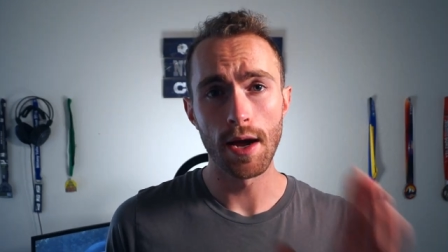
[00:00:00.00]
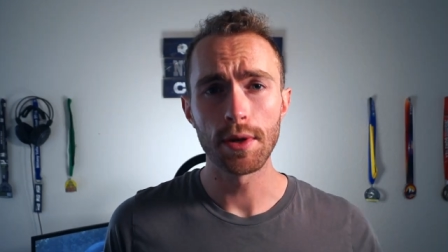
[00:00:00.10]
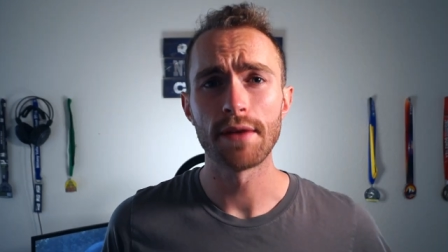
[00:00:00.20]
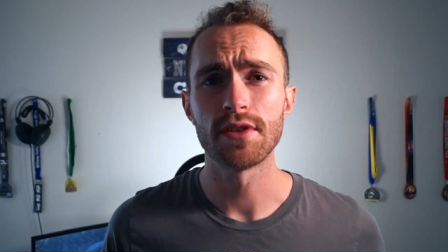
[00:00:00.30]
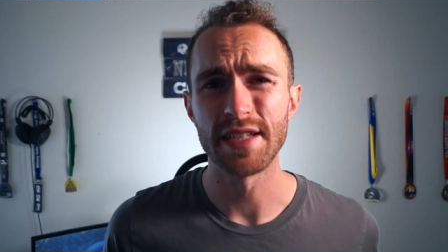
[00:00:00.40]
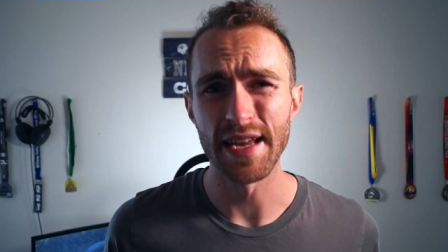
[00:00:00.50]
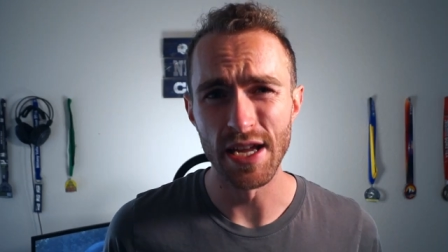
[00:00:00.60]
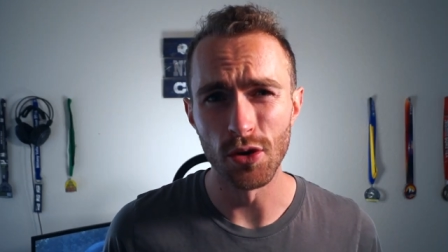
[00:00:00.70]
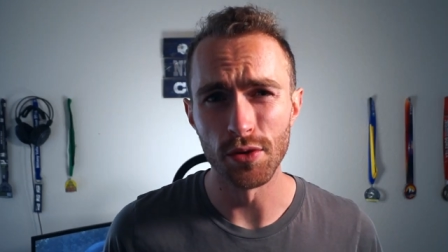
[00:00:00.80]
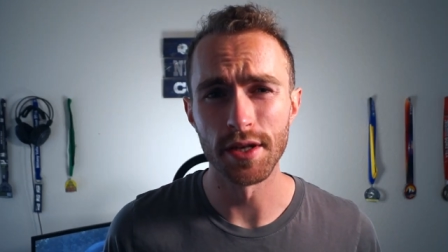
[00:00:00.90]
I would have to say
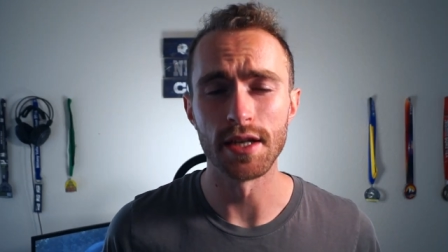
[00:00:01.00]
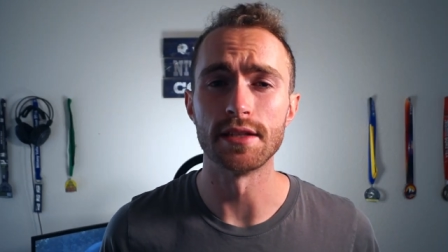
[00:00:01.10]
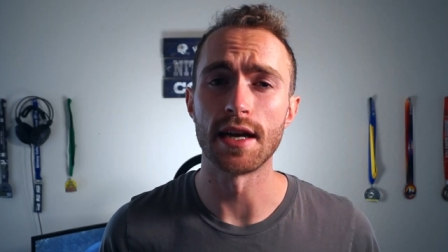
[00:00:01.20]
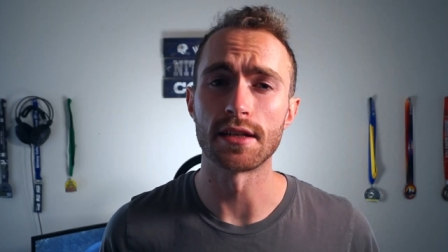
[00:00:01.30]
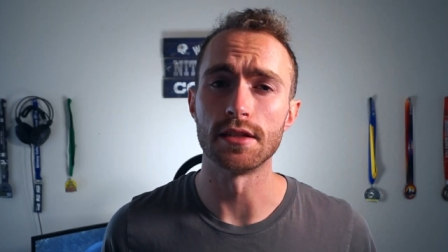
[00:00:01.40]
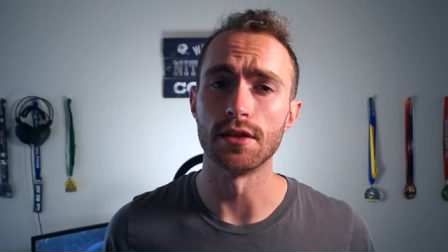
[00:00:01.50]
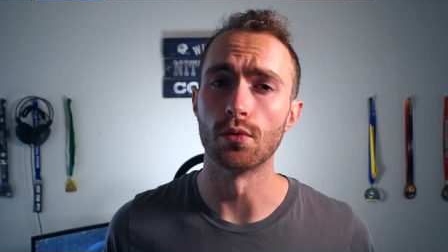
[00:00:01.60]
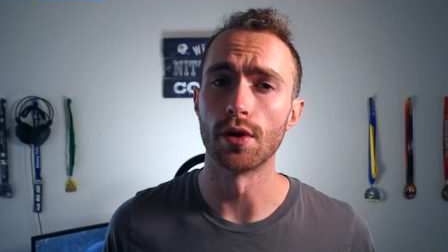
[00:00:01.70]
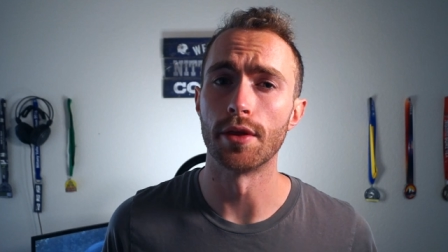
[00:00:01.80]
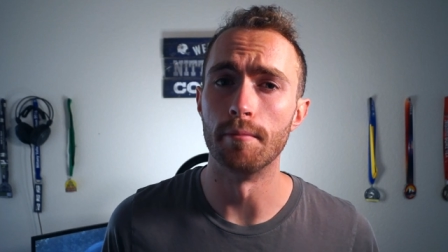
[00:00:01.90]
Hilton is actually
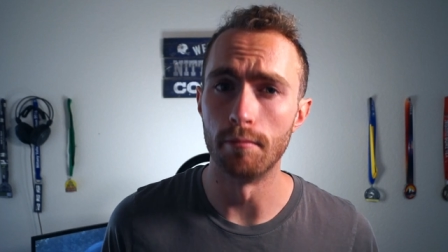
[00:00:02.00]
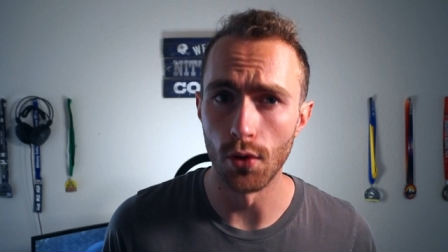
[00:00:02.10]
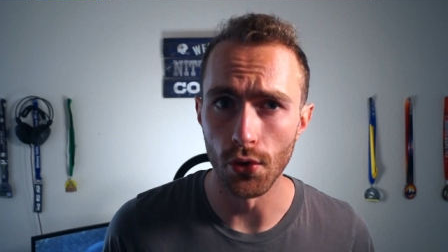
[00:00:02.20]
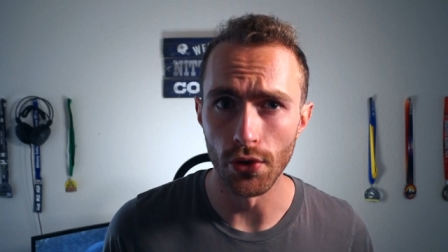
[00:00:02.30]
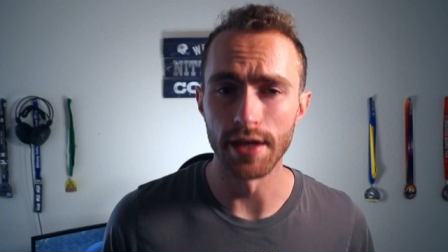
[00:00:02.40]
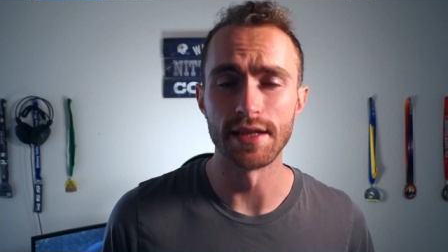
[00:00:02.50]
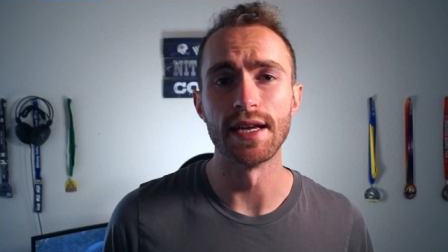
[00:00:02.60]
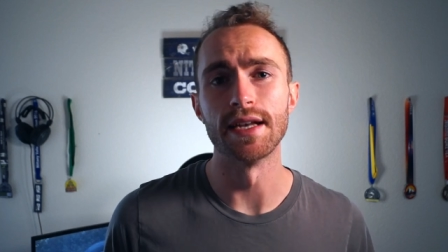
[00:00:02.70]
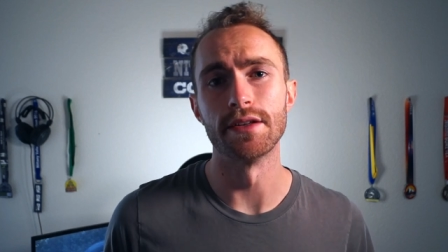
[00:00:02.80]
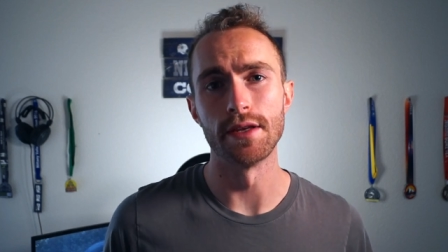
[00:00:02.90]
worth more at the
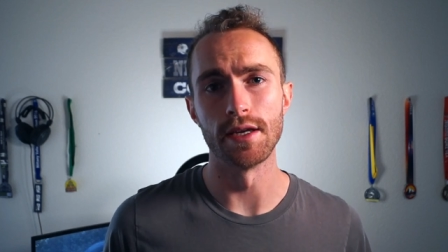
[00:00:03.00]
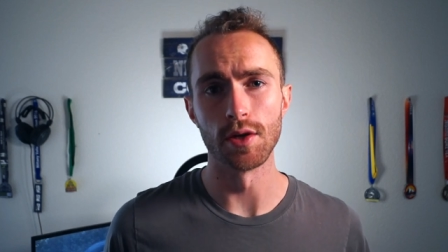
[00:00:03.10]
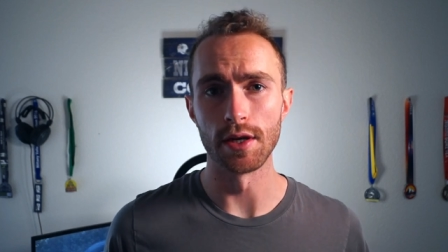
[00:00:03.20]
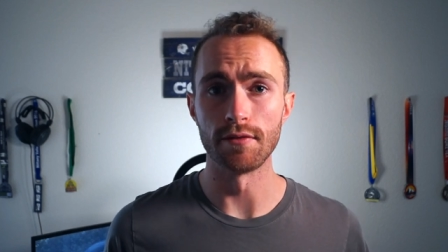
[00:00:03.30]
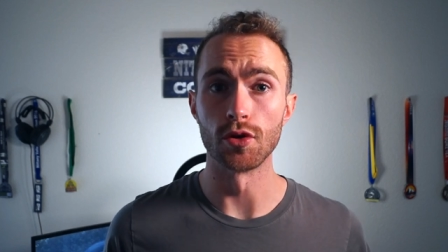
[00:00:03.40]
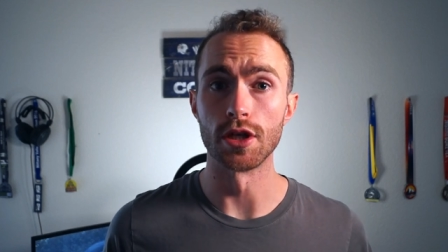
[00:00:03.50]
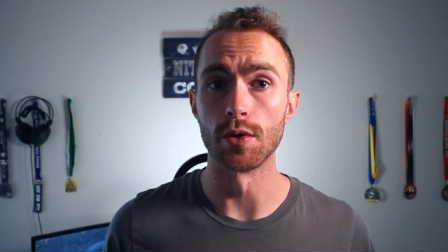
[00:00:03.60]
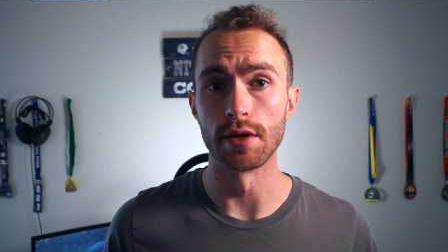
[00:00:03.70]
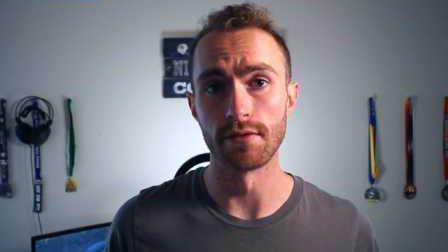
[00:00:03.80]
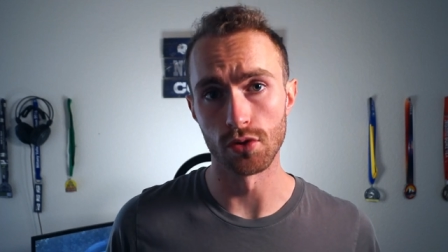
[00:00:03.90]
end of the year if you're
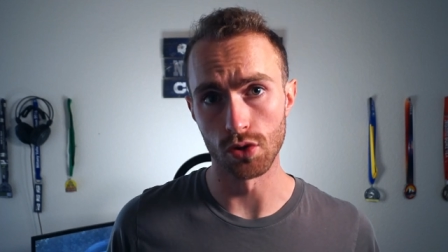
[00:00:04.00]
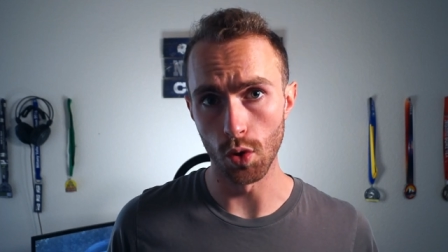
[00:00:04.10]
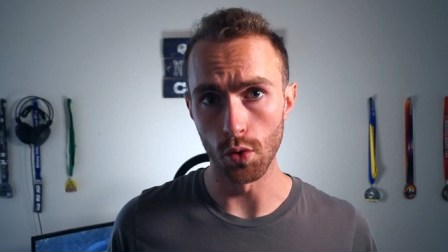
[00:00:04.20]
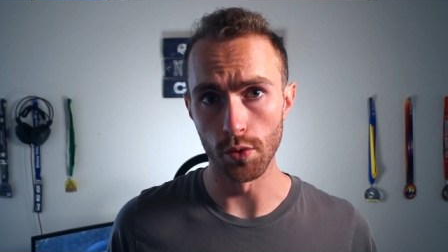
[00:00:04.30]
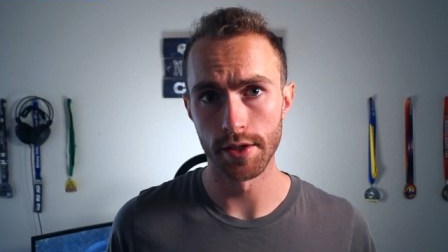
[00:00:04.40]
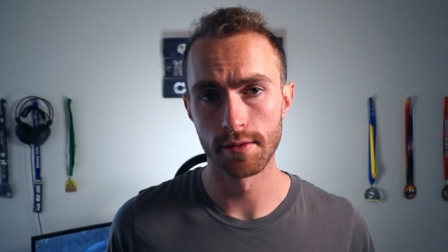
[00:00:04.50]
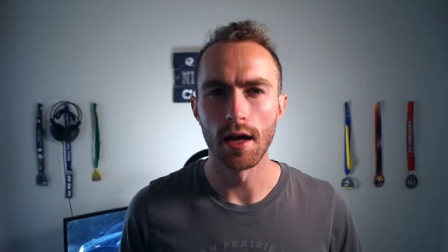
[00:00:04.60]
going for gold.